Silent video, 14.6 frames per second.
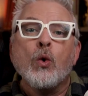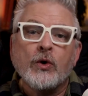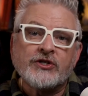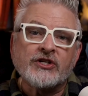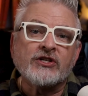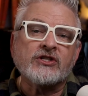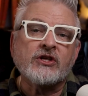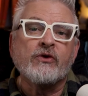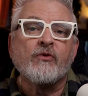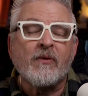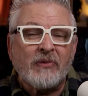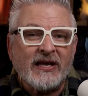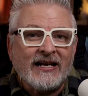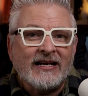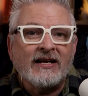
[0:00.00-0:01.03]
which is then
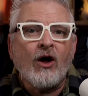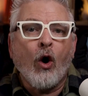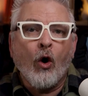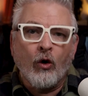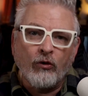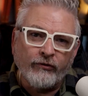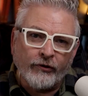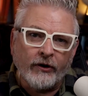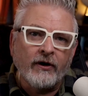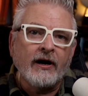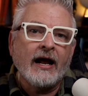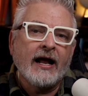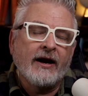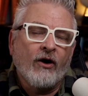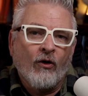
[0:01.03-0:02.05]
repeated over
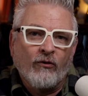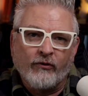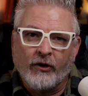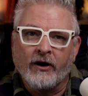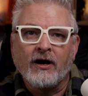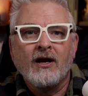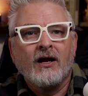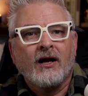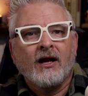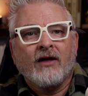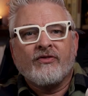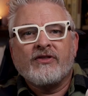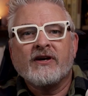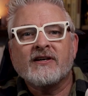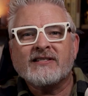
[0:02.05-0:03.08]
and over.
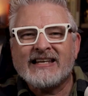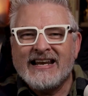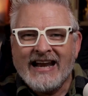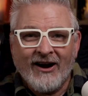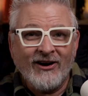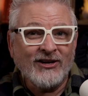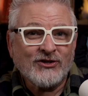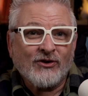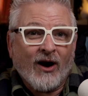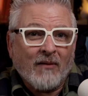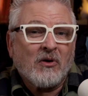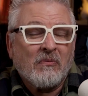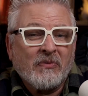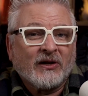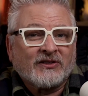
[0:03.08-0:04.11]
There's inherent
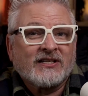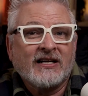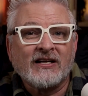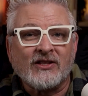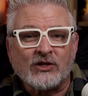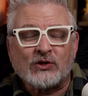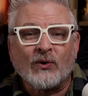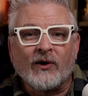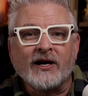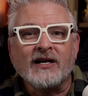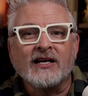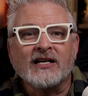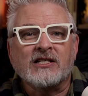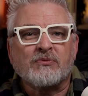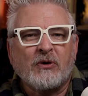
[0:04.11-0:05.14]
drama built into the story,
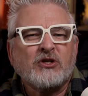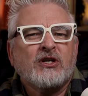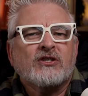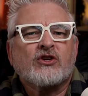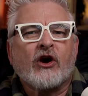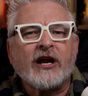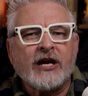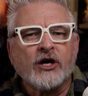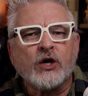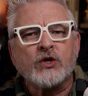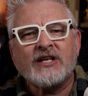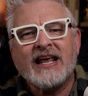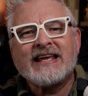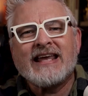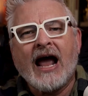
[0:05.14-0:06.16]
especially as our
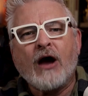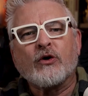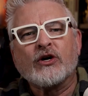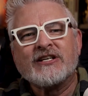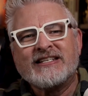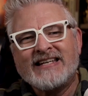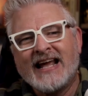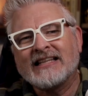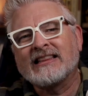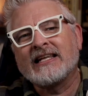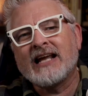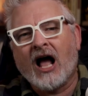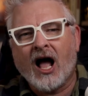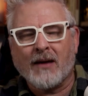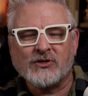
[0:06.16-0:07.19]
heroes encounter
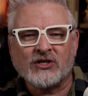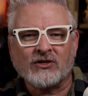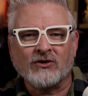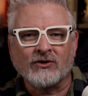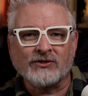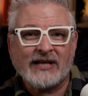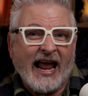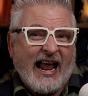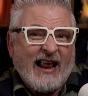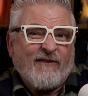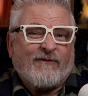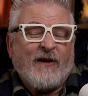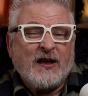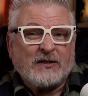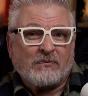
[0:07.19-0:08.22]
deadly obstacles and
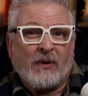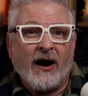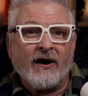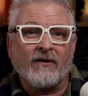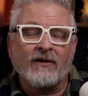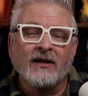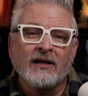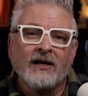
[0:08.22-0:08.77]
face peril.